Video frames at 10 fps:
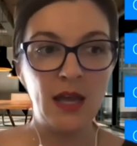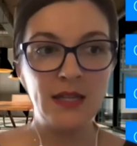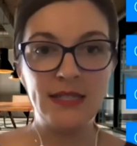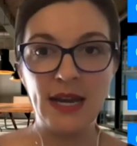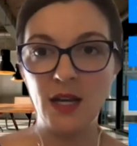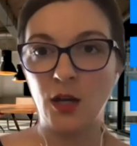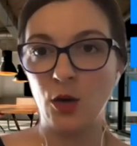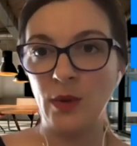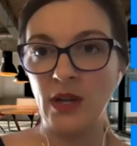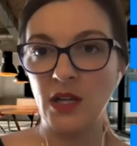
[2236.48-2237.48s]
data
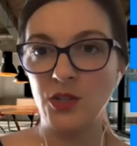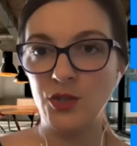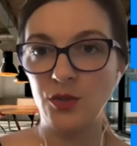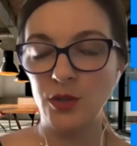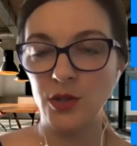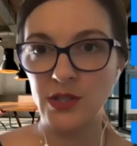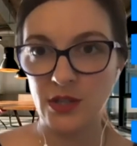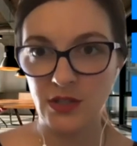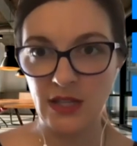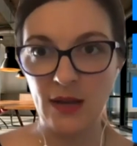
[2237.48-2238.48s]
going into your
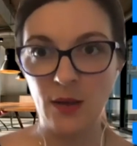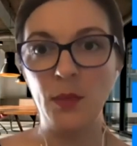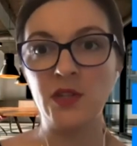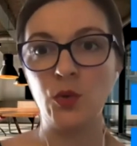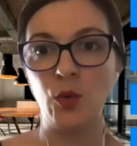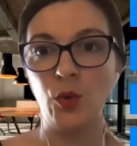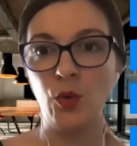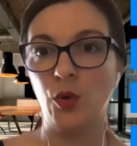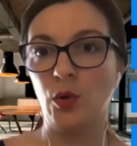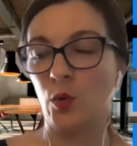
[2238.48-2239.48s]
sales enablement
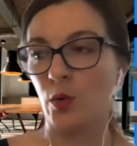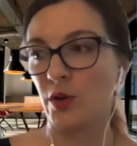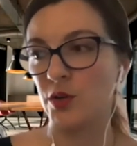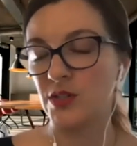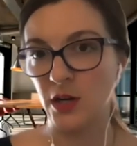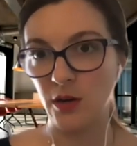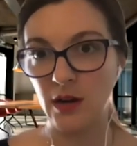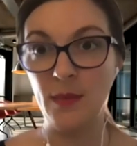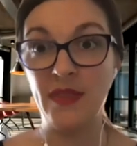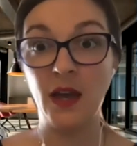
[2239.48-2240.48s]
tool or your CRM
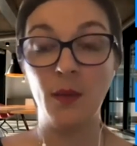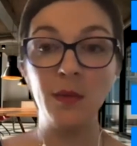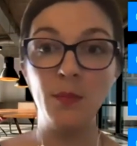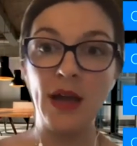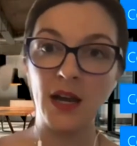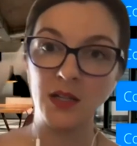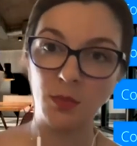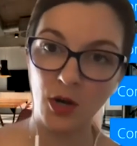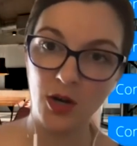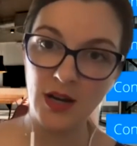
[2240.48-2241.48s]
and then coming back to
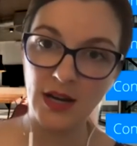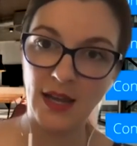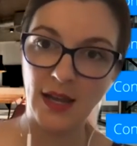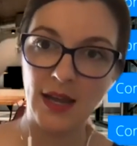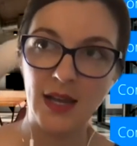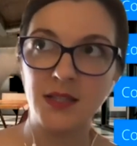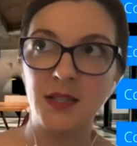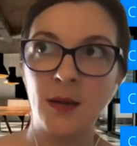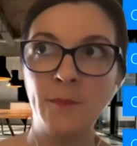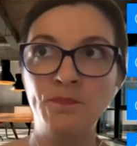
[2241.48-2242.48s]
marketing, it's
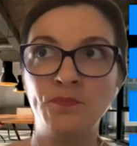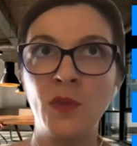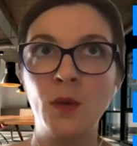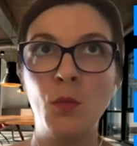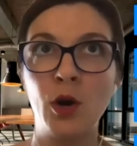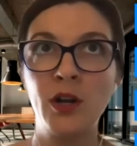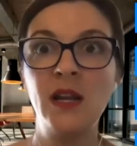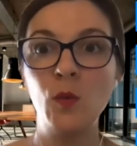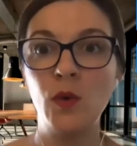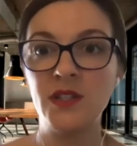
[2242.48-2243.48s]

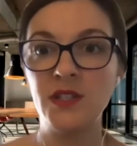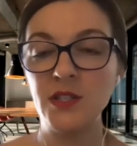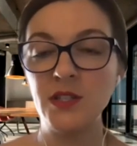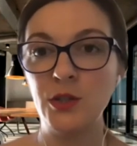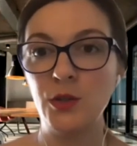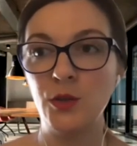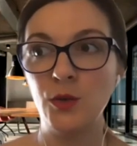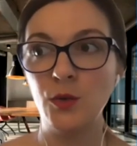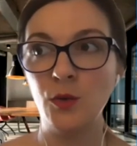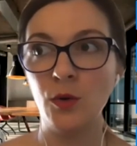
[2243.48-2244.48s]
marketing wants
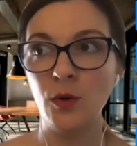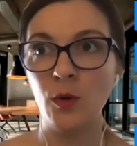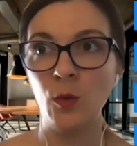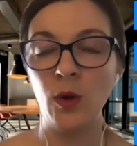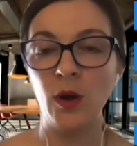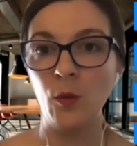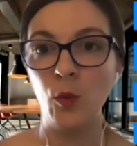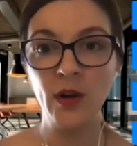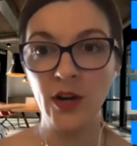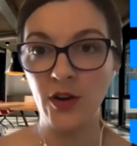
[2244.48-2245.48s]
to,
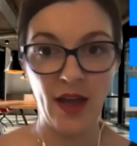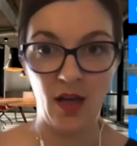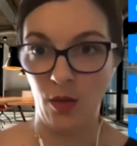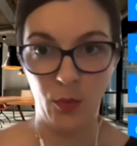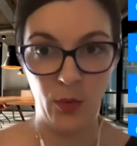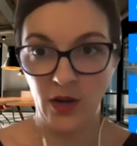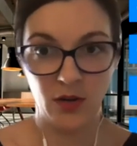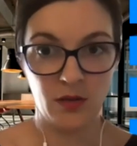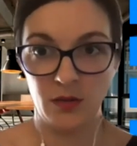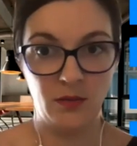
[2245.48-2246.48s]
we're here to help.
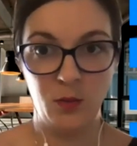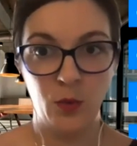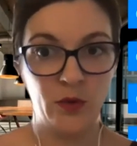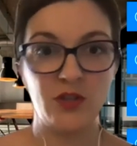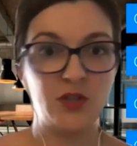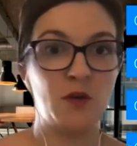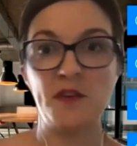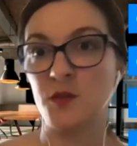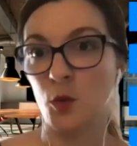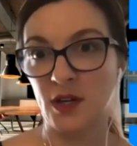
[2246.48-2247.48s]
We're the
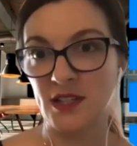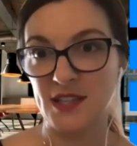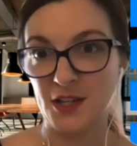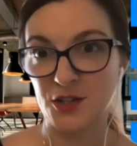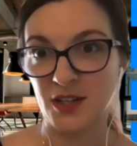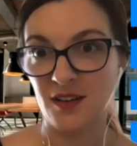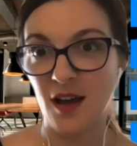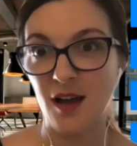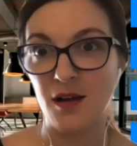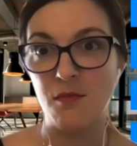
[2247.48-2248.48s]
service organization.
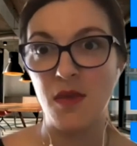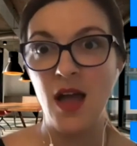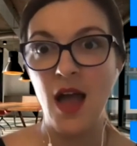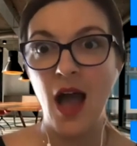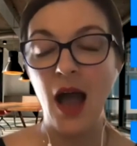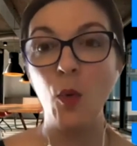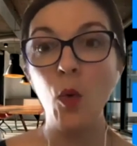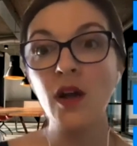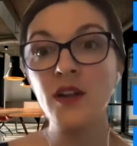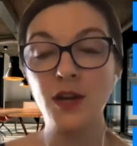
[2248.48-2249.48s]
I
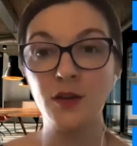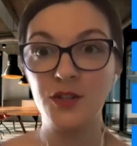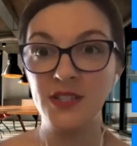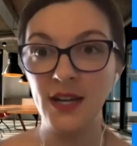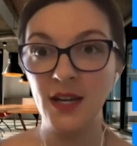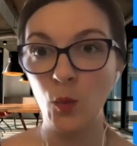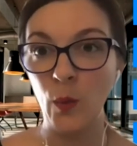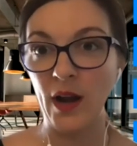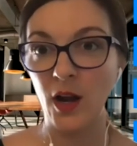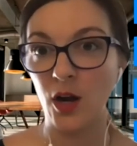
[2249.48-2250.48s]
want to understand
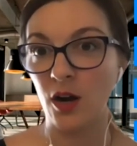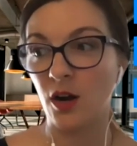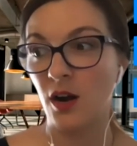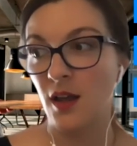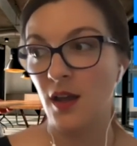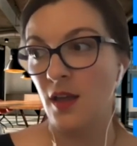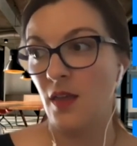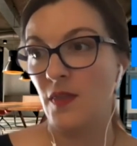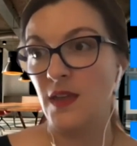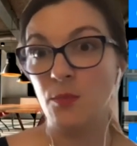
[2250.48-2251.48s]
where
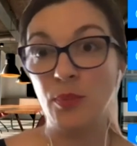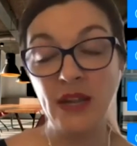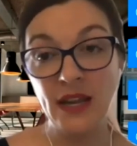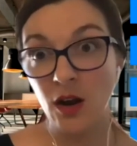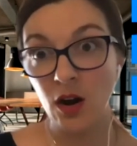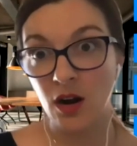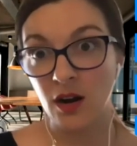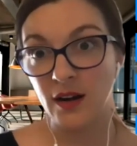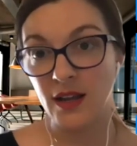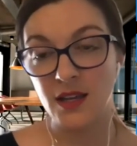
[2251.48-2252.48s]
the
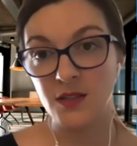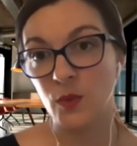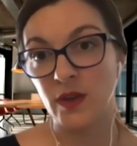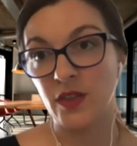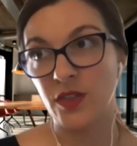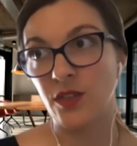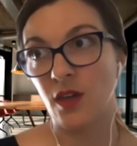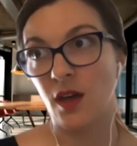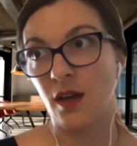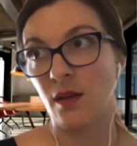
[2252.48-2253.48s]
BDR is with
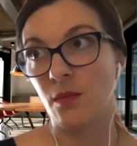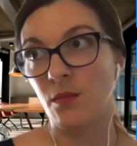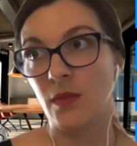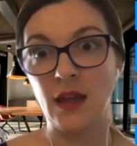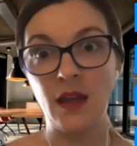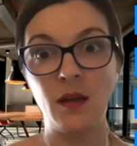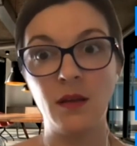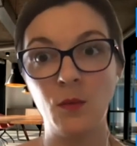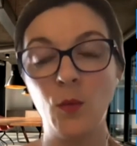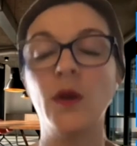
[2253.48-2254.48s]

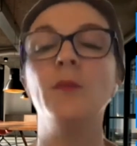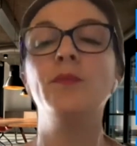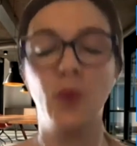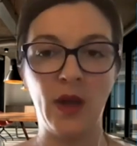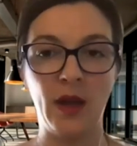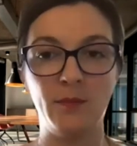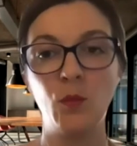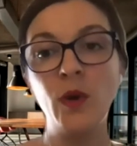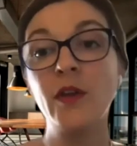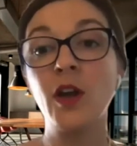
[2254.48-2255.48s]

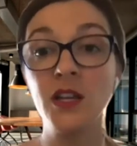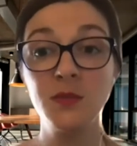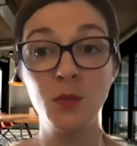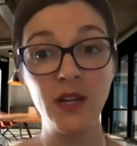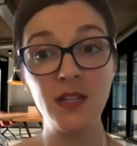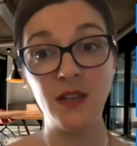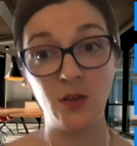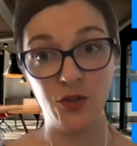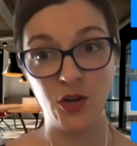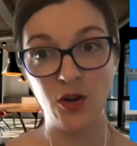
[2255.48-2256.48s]
where the customer is in
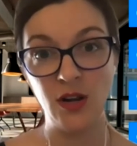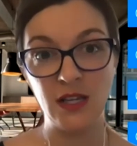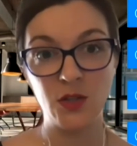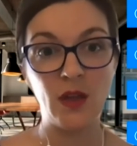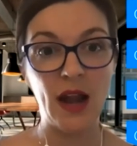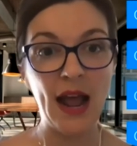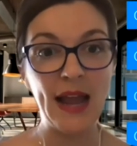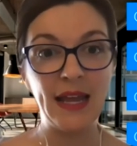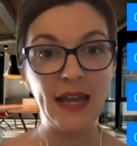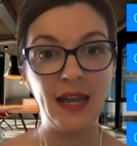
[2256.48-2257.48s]
their journey, so that I
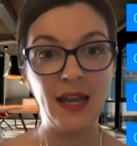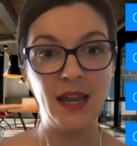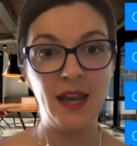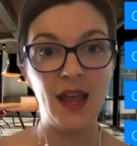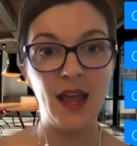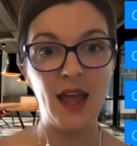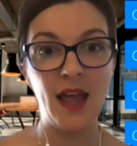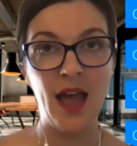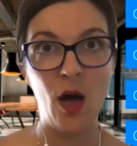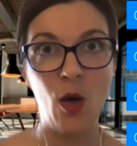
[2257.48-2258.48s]
can
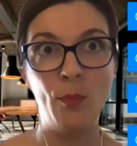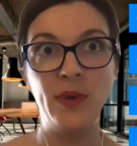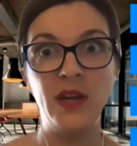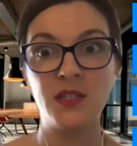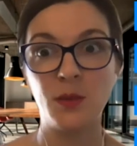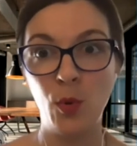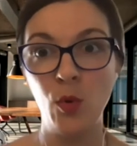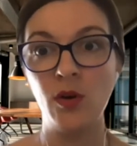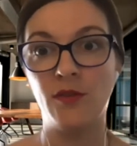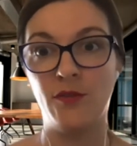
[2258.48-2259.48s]
help be a
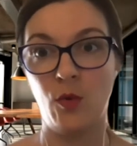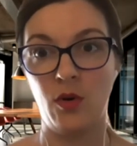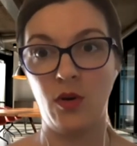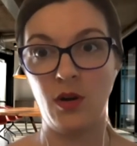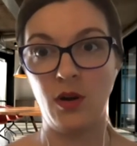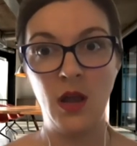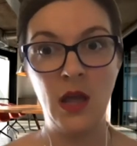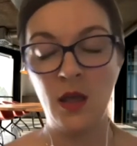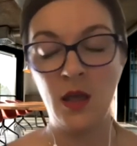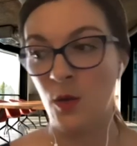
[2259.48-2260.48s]
support for
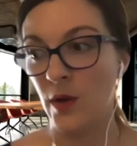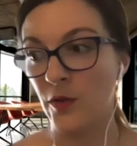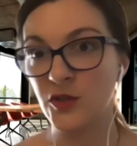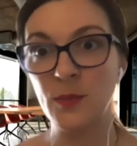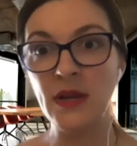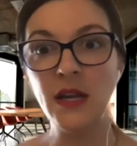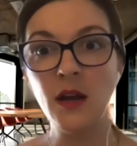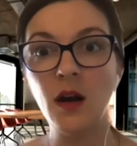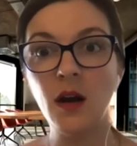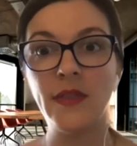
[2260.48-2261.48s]
whether it's the
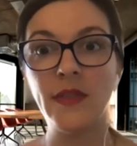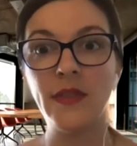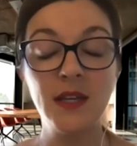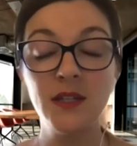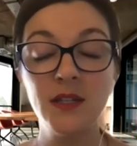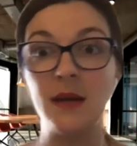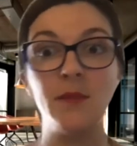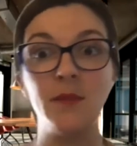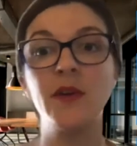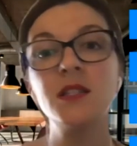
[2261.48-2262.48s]
BDR, the sales
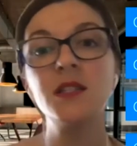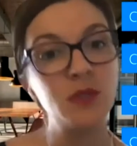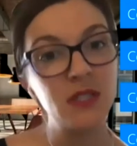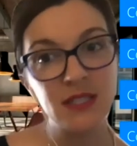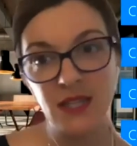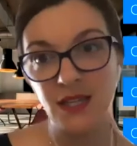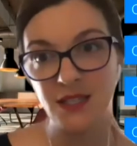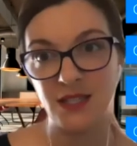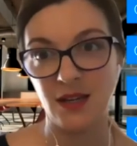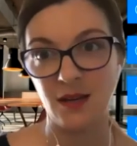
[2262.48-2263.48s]
team, the customer success
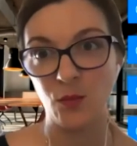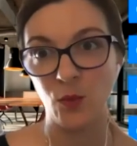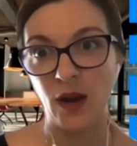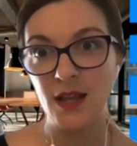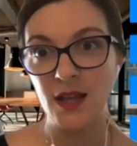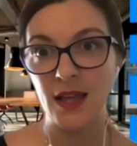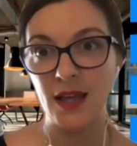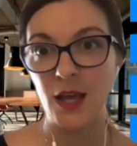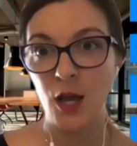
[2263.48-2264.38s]
team, right? Like,